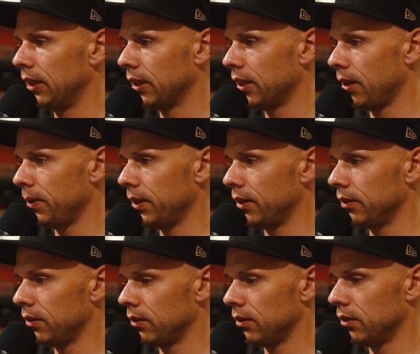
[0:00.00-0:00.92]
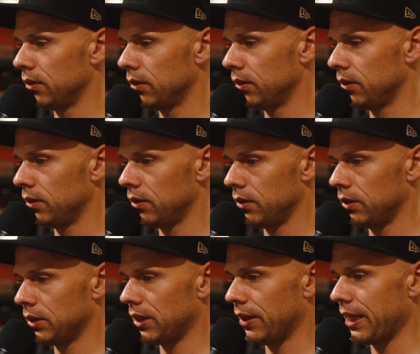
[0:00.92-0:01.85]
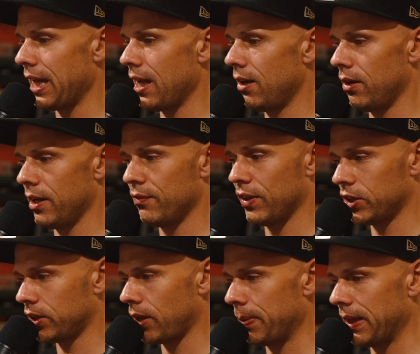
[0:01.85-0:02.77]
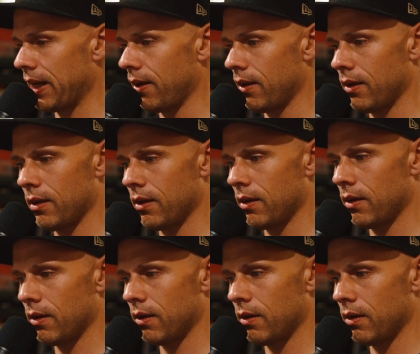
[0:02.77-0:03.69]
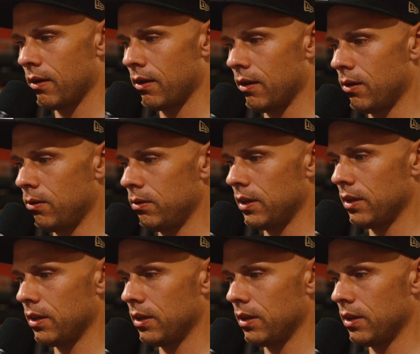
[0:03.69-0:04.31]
going on. It's like, here, look, if I stop it now. Oh.